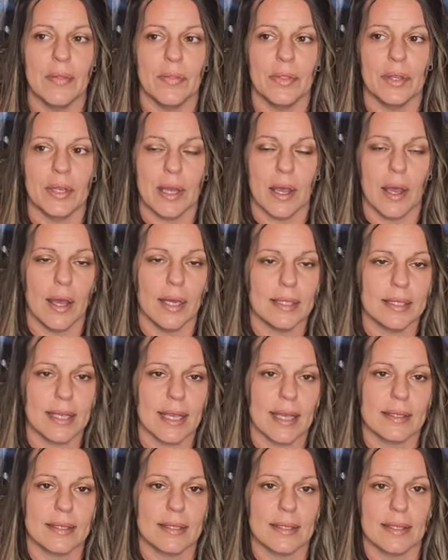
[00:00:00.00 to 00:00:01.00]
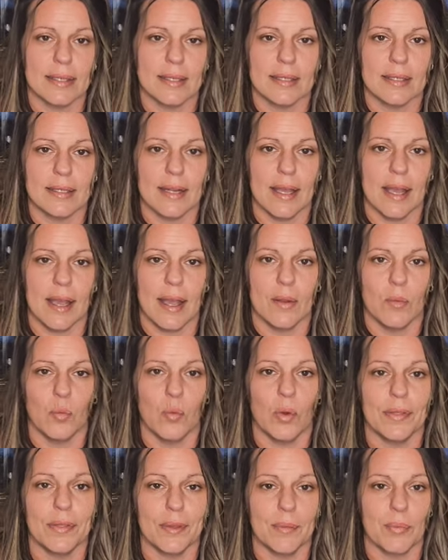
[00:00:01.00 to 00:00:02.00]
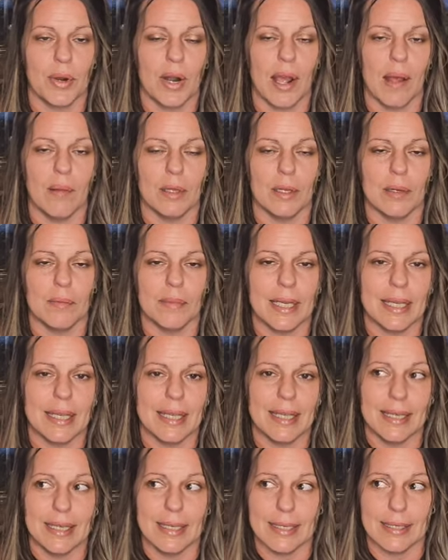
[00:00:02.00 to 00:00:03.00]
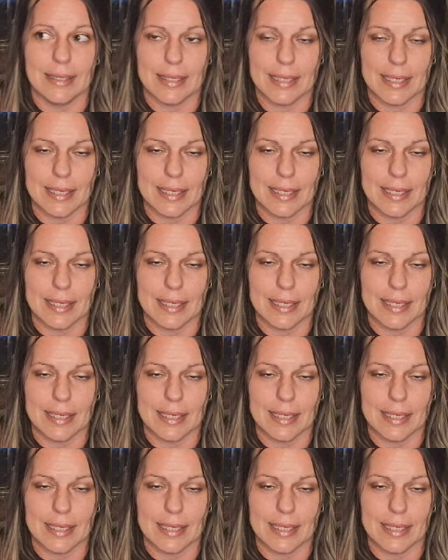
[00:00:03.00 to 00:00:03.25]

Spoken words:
The context is not what the problem is.